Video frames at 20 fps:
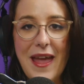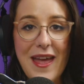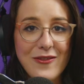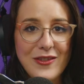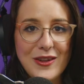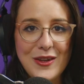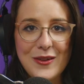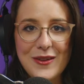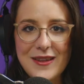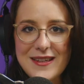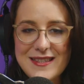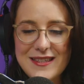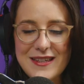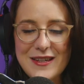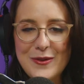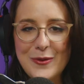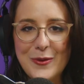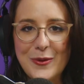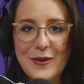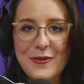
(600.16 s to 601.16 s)
wherever you
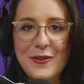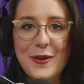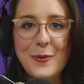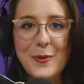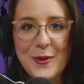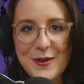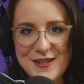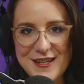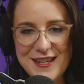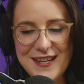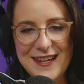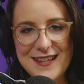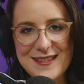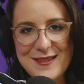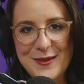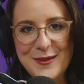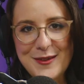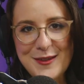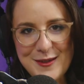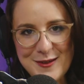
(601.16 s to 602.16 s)
listen or if you're watching us
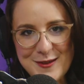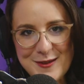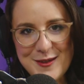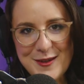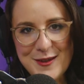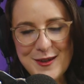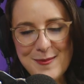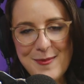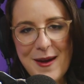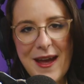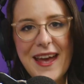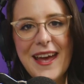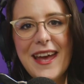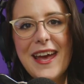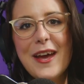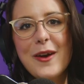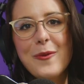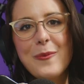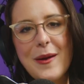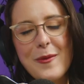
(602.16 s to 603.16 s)
on YouTube.
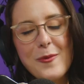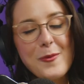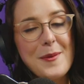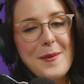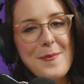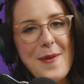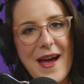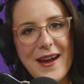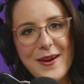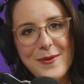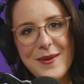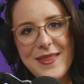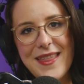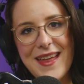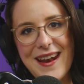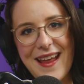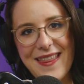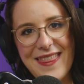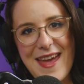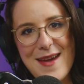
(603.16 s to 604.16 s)
We will be back with
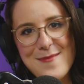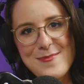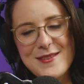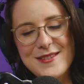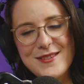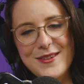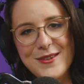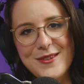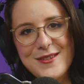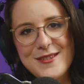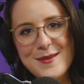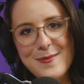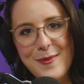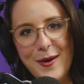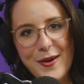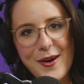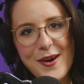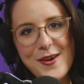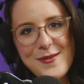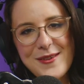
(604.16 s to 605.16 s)
another episode
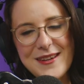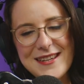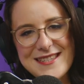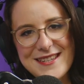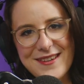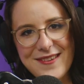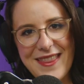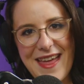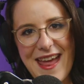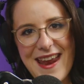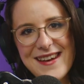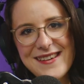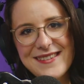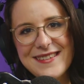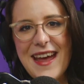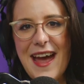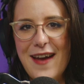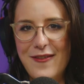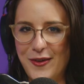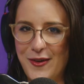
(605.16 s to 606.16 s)
tomorrow. Until then,
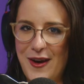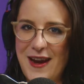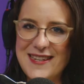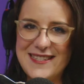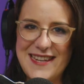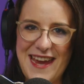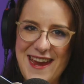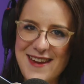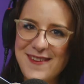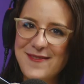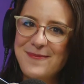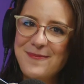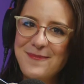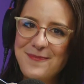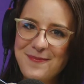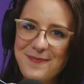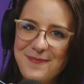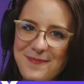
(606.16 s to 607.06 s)
have a great day.